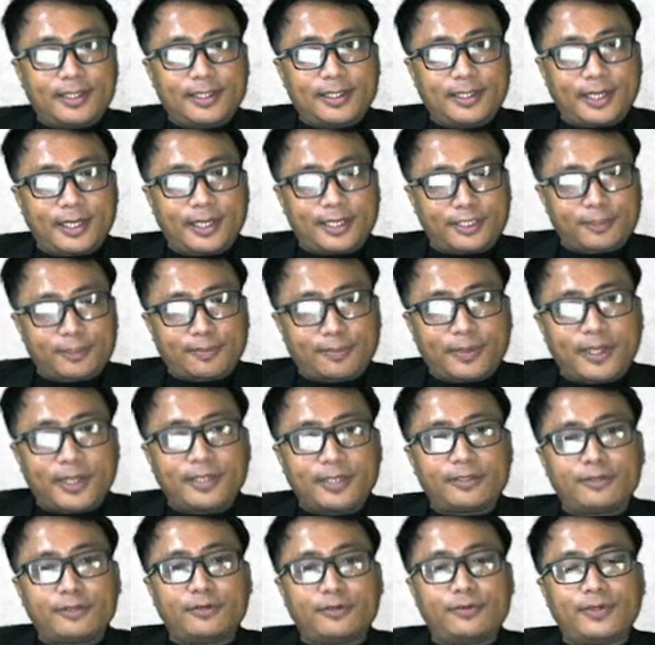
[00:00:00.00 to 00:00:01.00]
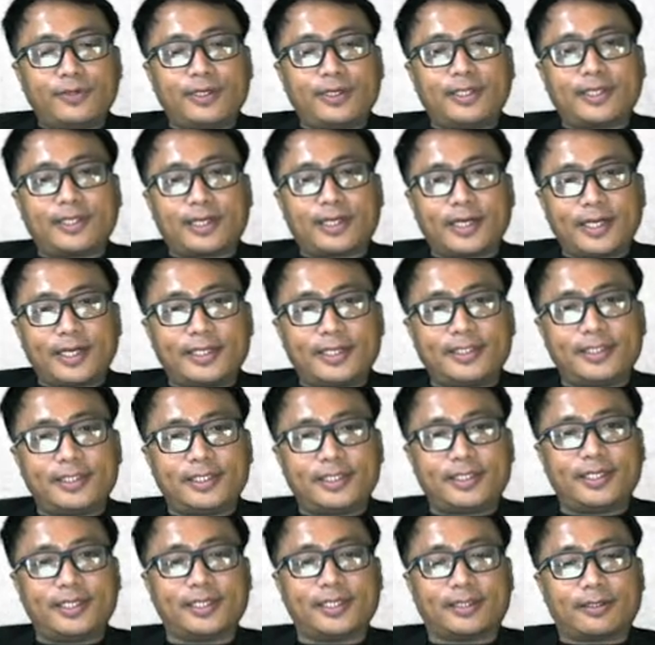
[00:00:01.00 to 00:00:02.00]
explained to you in great
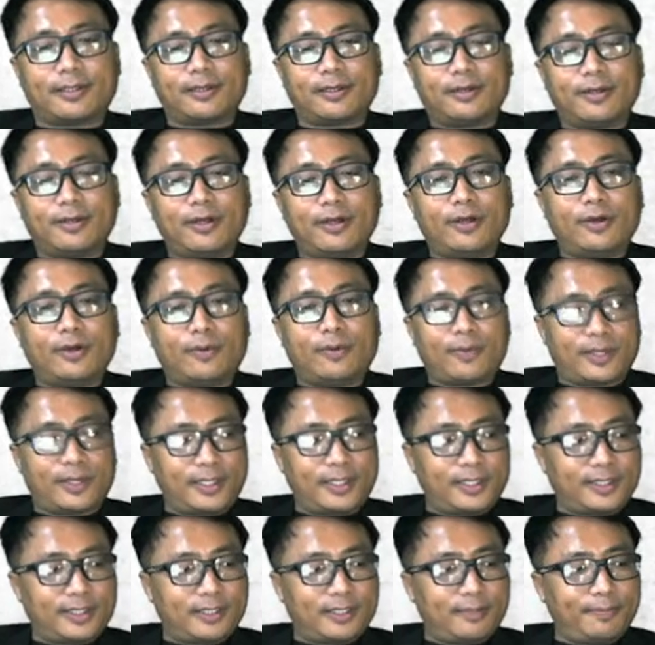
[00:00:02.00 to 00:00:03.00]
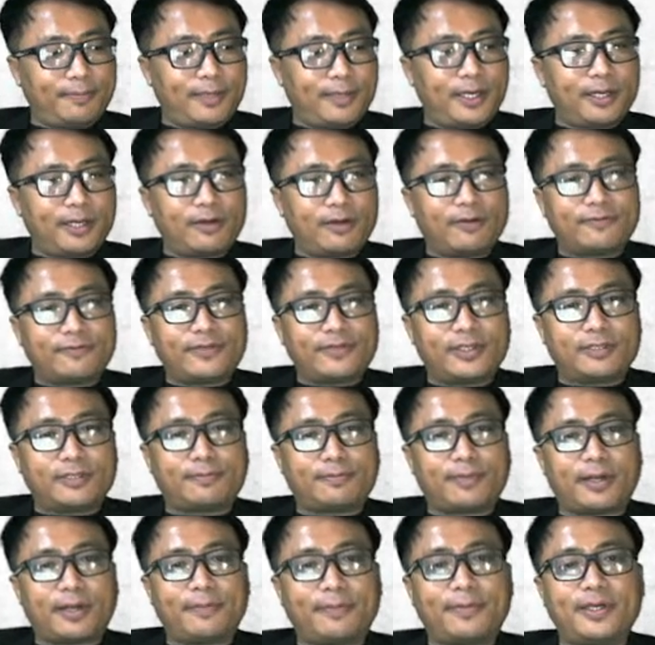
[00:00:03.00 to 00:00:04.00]
detail what is the meaning of this
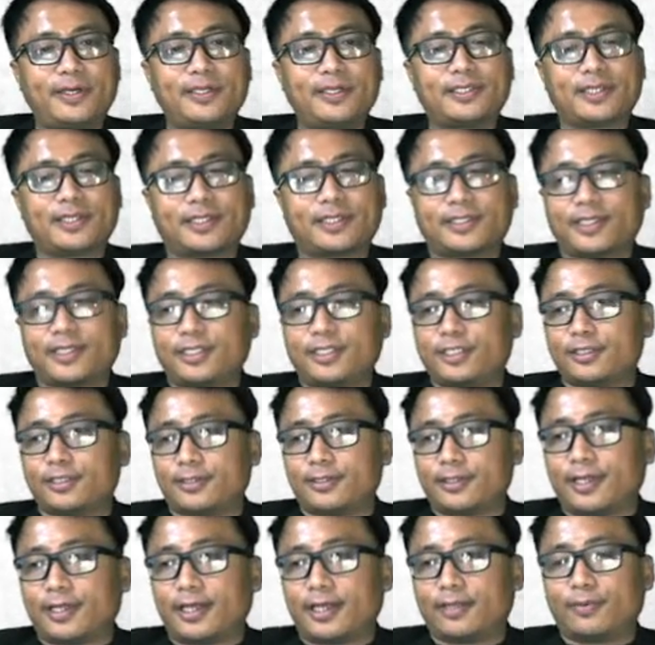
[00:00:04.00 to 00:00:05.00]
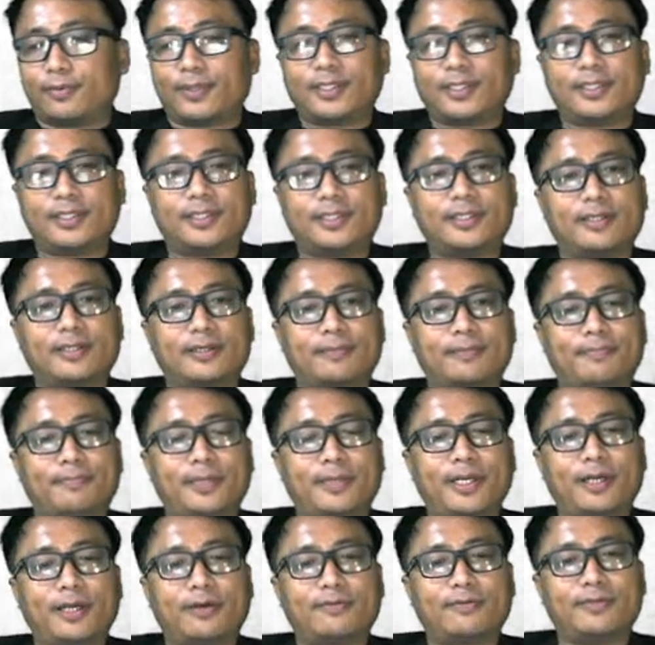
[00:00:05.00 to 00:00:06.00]
primary succession and what is the
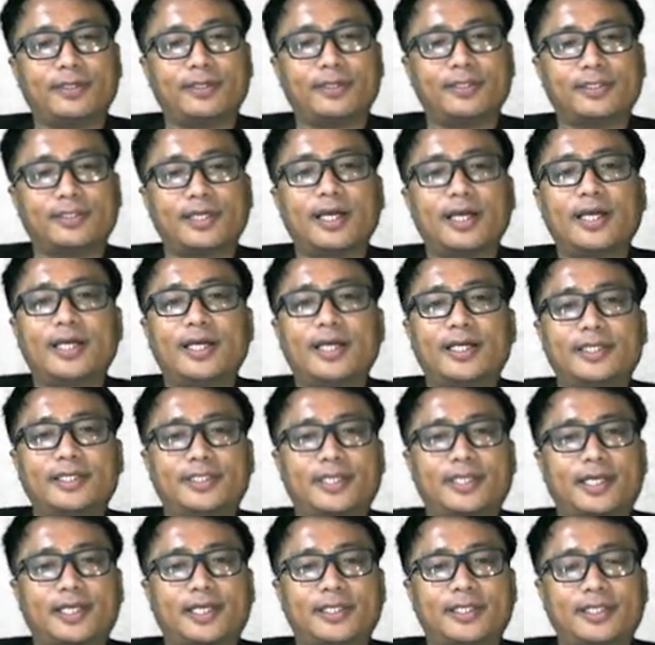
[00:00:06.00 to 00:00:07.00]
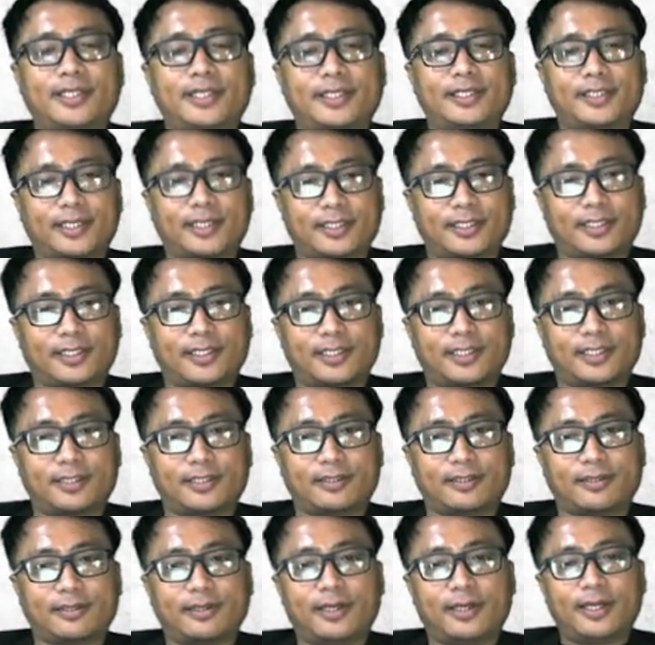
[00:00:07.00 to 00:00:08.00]
meaning of this secondary succession.
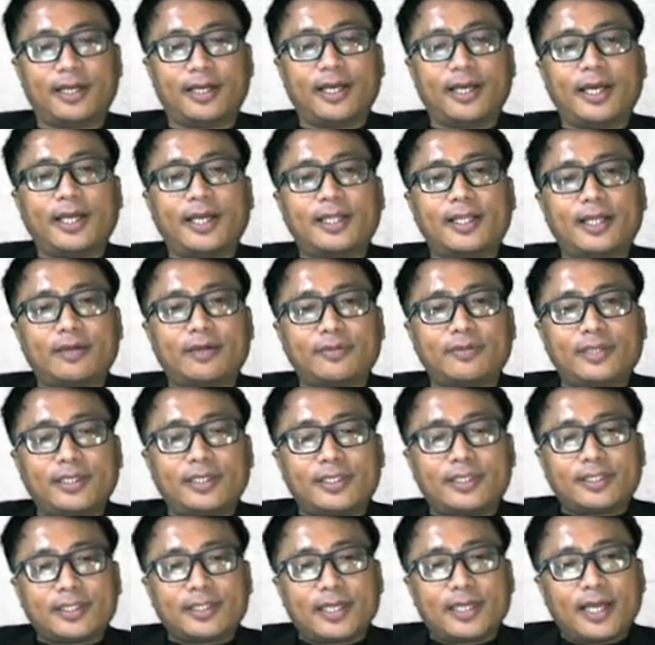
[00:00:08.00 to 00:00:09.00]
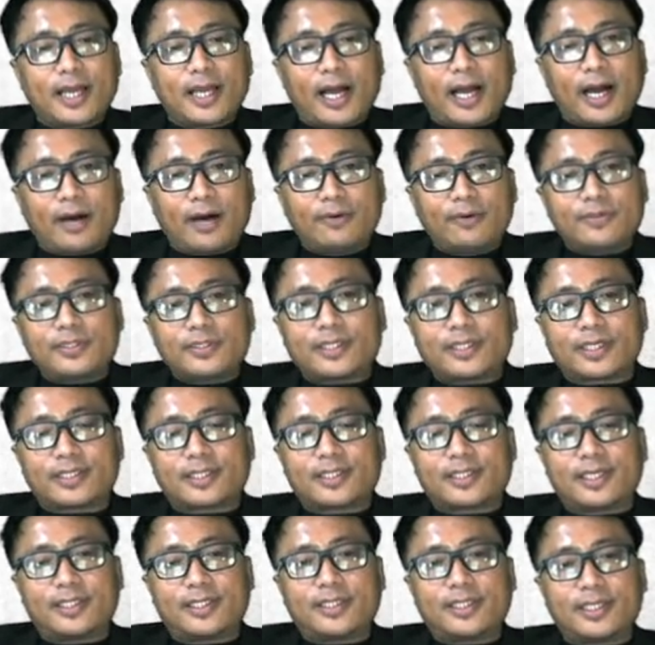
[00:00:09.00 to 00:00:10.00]
Now, this how
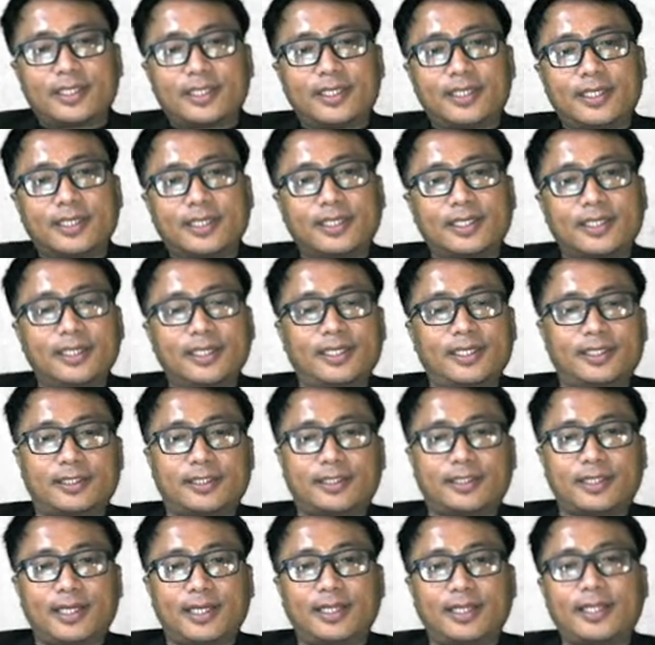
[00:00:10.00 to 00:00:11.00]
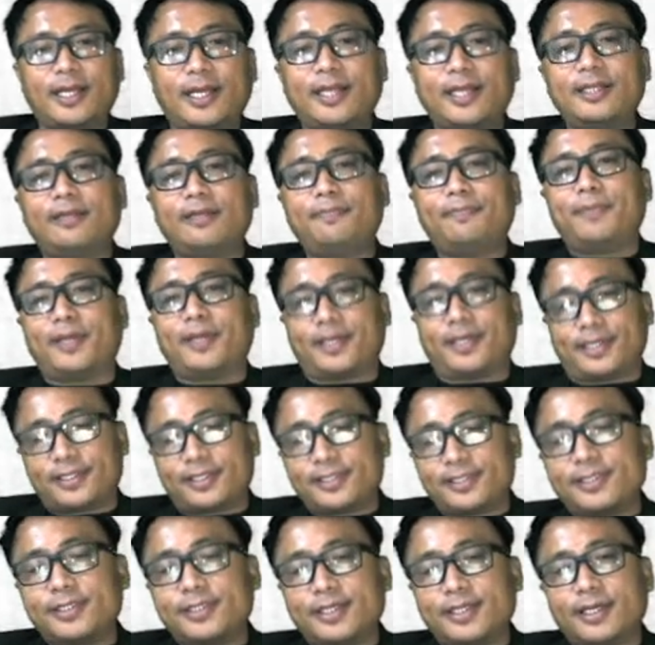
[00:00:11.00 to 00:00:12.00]
succession occurs in any
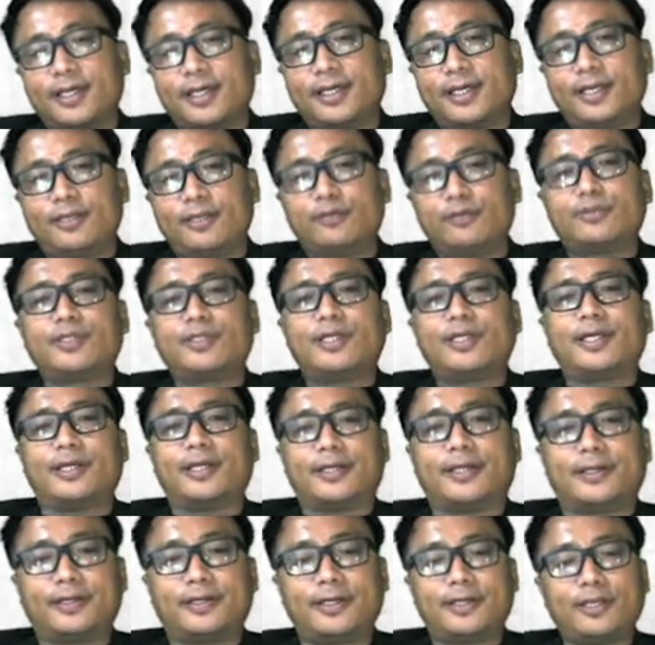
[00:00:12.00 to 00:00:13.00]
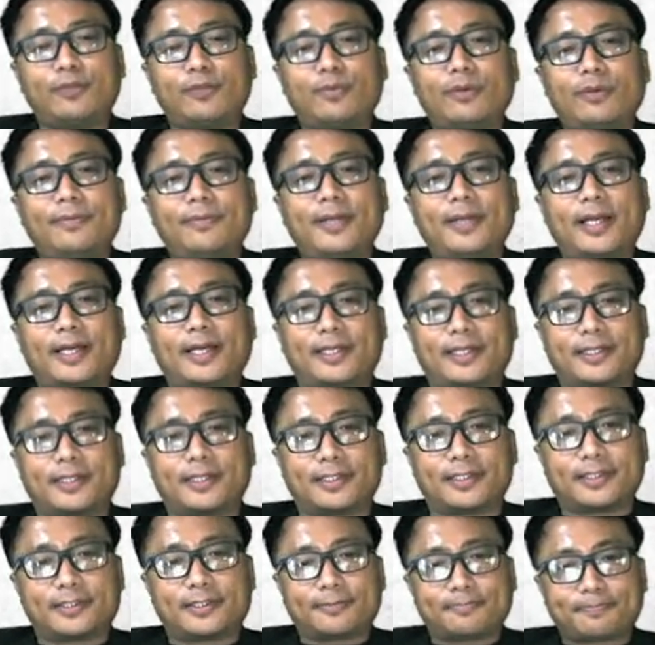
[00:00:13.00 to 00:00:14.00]
place, you see here, it will be like
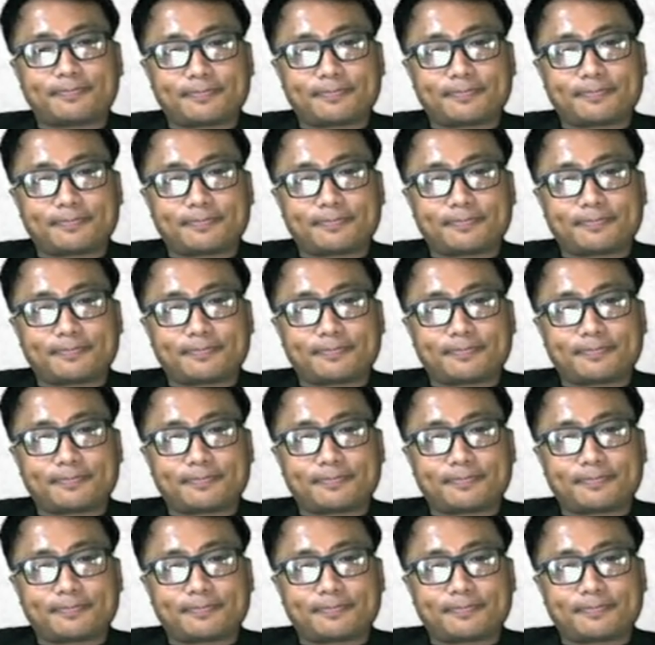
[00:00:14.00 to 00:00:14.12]
this.